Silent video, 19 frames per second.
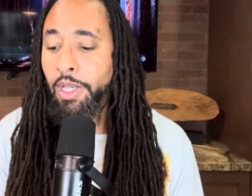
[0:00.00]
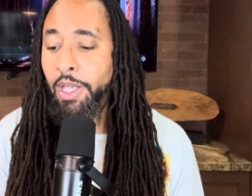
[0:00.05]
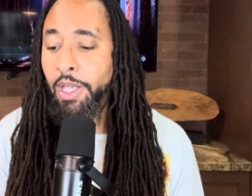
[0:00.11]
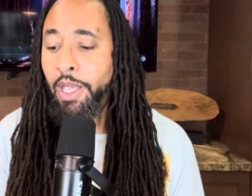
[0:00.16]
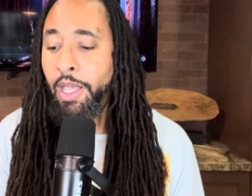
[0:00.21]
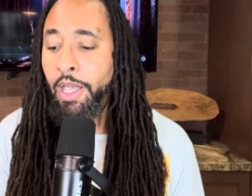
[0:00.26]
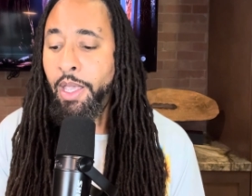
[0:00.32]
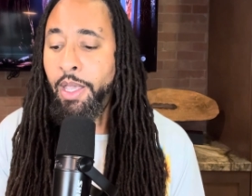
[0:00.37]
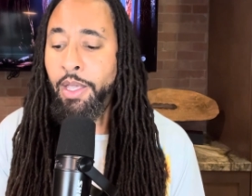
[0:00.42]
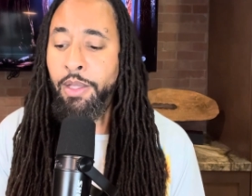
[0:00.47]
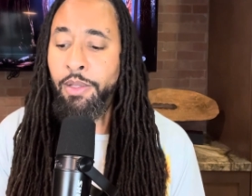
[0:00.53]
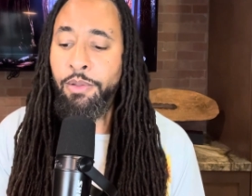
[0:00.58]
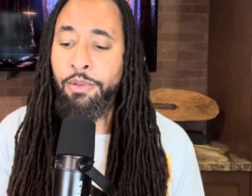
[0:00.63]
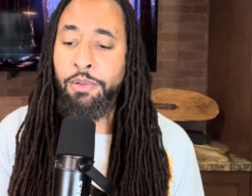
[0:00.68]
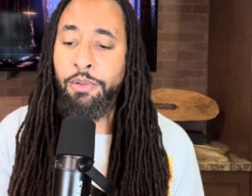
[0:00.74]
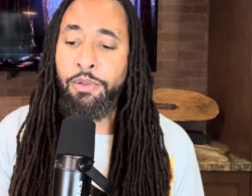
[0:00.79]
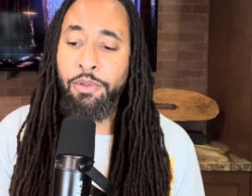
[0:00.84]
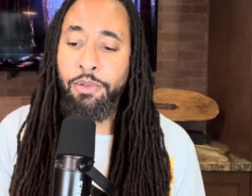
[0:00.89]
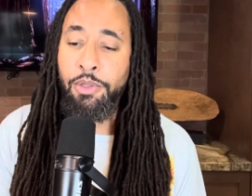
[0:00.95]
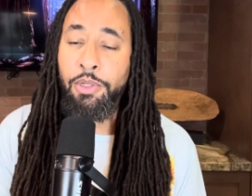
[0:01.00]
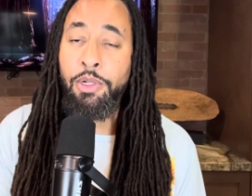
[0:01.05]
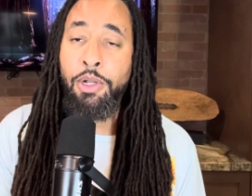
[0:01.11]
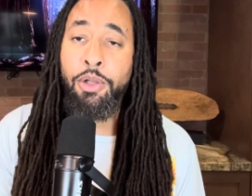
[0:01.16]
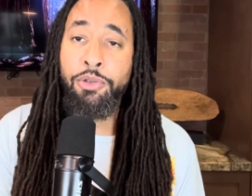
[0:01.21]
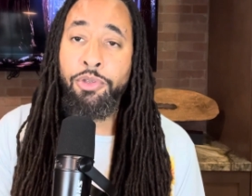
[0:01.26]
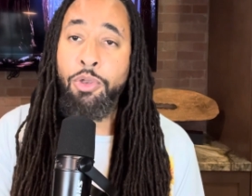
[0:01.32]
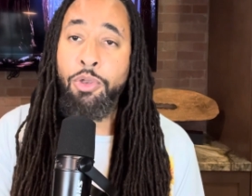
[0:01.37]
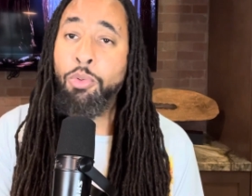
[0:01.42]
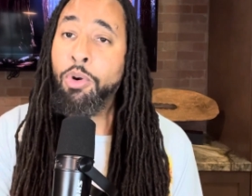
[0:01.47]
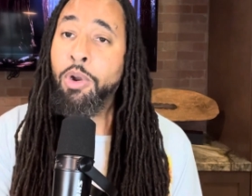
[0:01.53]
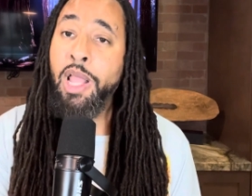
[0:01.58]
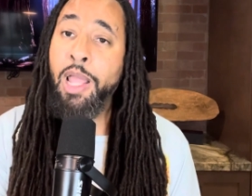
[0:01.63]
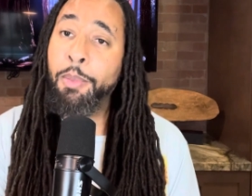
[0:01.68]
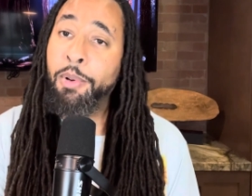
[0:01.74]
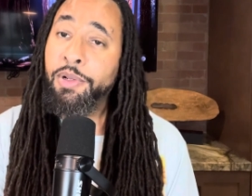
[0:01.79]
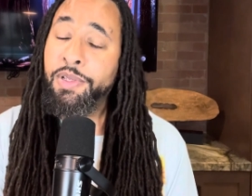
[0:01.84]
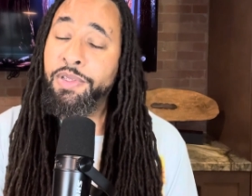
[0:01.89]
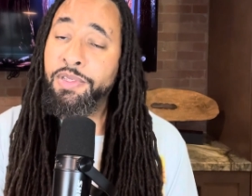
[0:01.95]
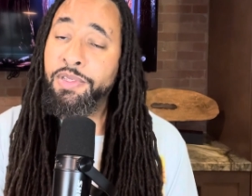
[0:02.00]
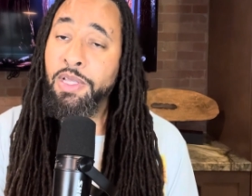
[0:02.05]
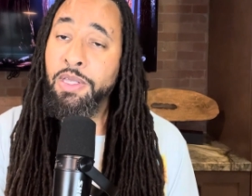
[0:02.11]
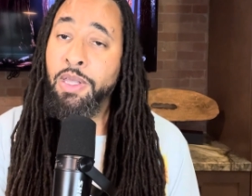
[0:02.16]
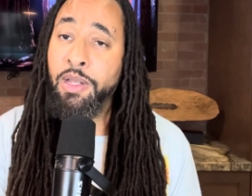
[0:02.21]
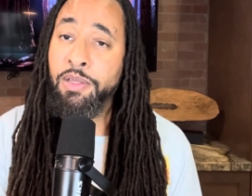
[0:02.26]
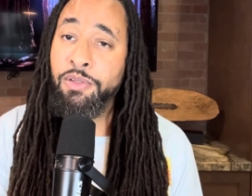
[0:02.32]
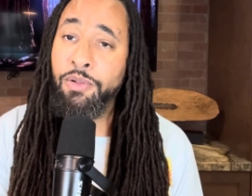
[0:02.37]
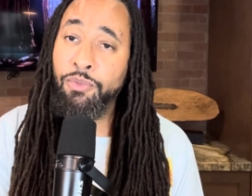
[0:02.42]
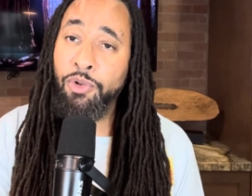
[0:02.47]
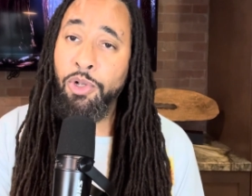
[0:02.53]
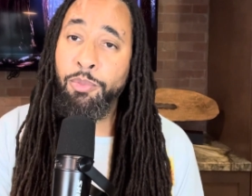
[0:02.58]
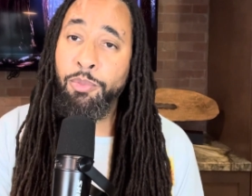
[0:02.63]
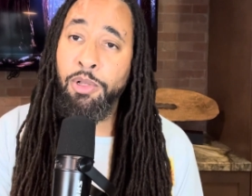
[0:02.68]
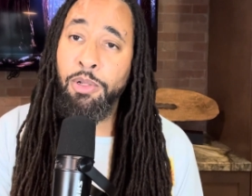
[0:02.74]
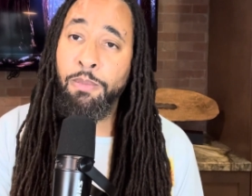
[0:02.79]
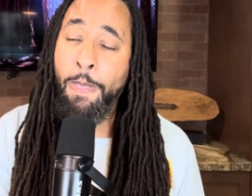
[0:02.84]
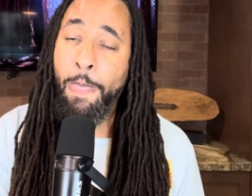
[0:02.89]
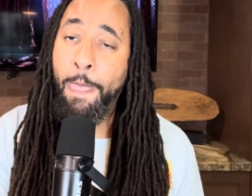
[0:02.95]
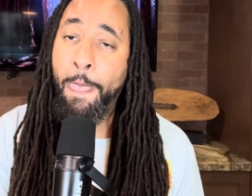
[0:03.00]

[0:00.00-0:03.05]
And, you know, you weren't able to see that as a woman